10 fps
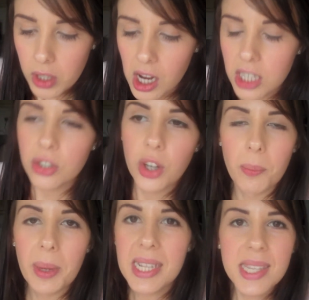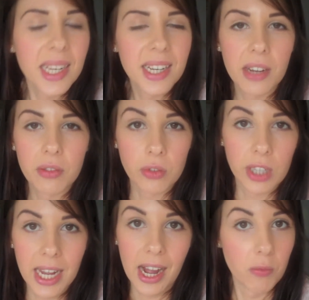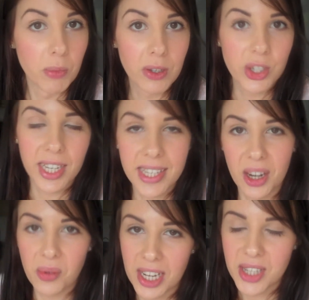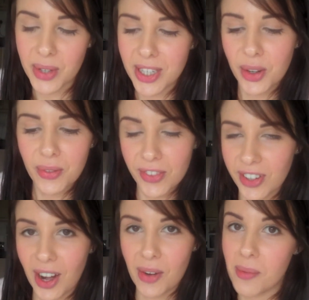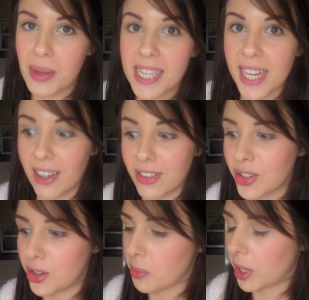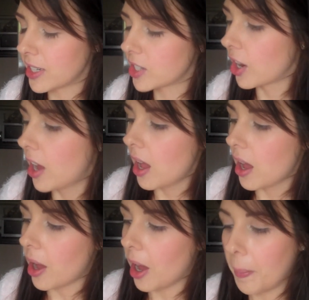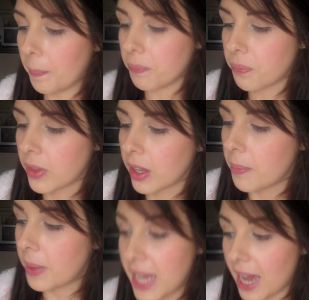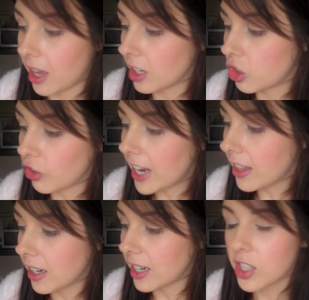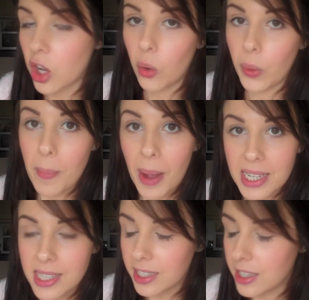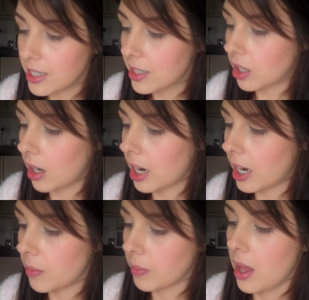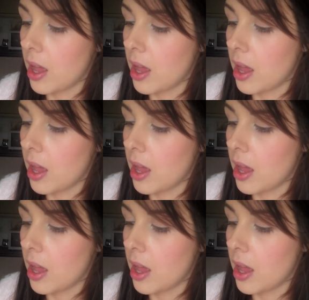I don't know, me and Sienna never really have milkshakes anyway, so I don't feel like we're missing out too much. But yeah, great that it's whole wheat pasta this time.